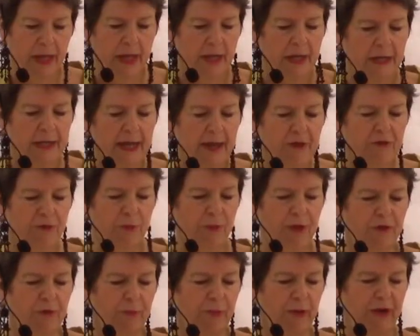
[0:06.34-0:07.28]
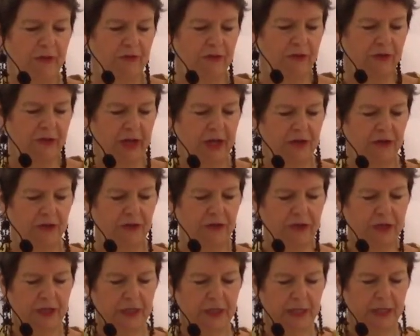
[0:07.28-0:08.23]
Next week's
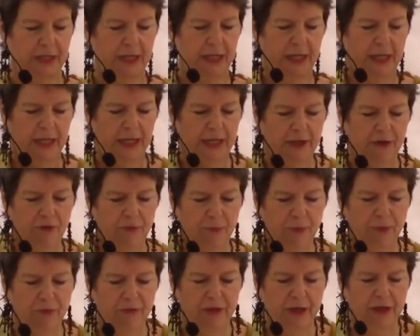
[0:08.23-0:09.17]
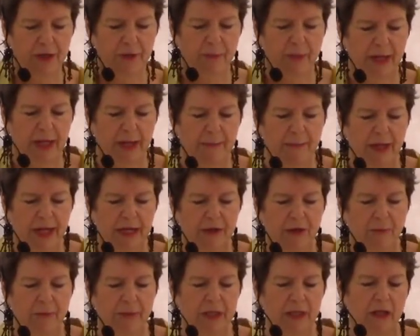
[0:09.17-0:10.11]
presentation is presented by
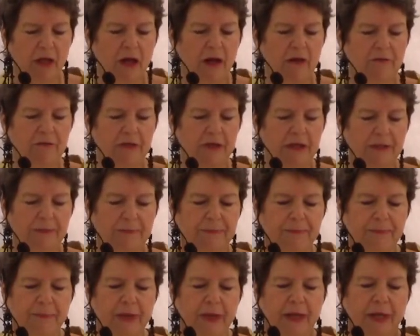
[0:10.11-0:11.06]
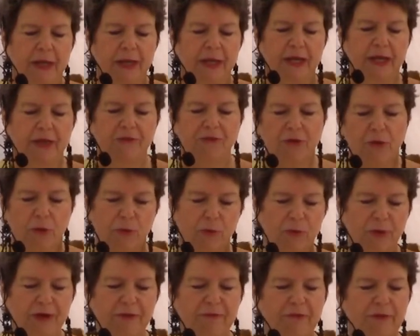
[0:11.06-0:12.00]
Michael McLaughlin. It's
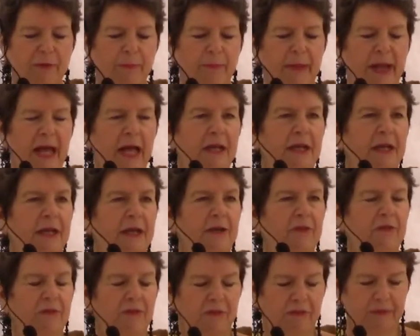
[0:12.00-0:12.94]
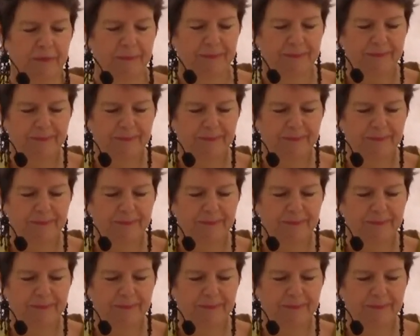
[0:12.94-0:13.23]
Reefer Madness.